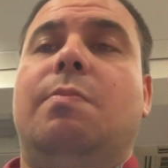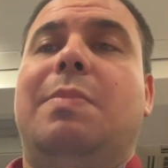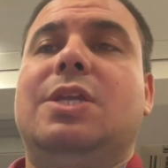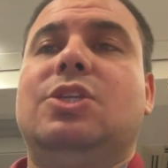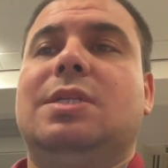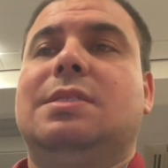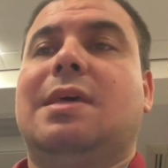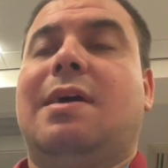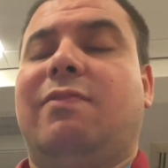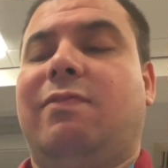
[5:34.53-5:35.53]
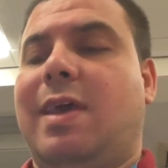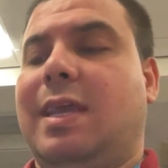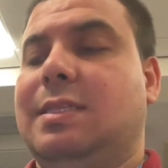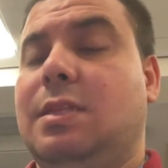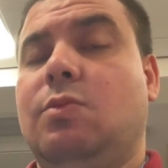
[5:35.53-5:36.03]
patients
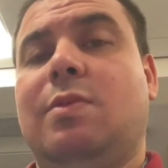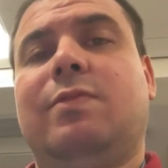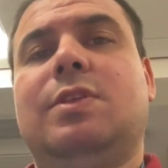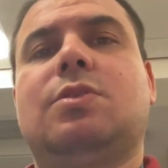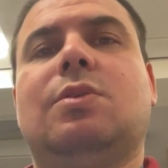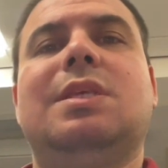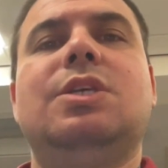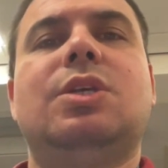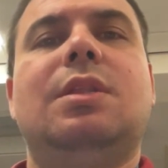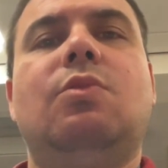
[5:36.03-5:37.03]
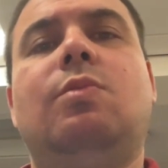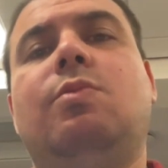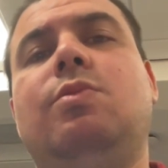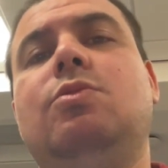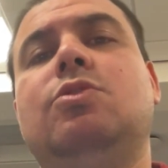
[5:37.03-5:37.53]
affected with this condition
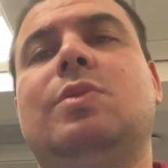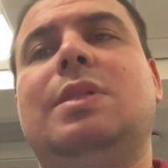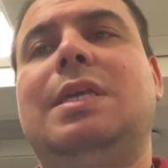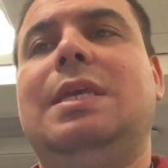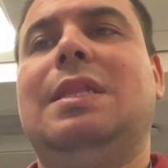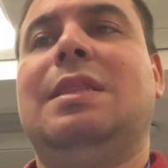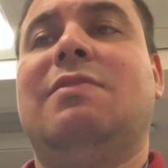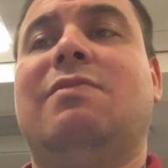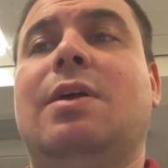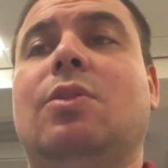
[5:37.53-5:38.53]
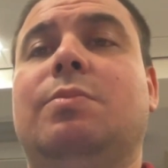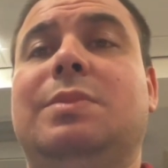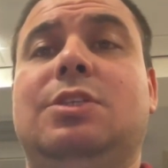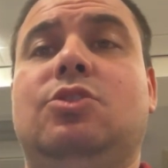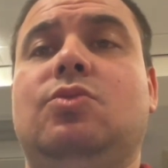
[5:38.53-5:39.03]
will usually develop
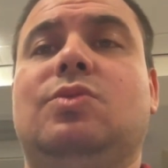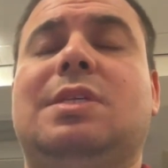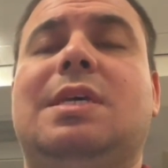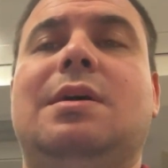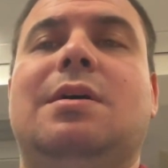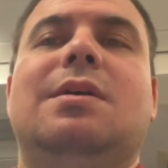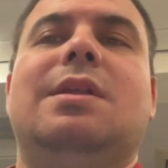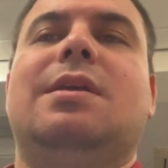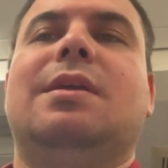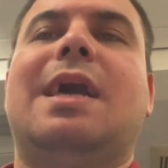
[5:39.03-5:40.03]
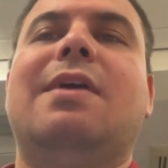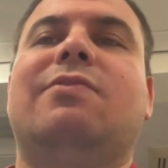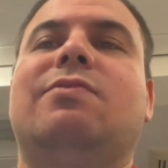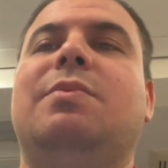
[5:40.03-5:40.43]
this drusen earlier in life,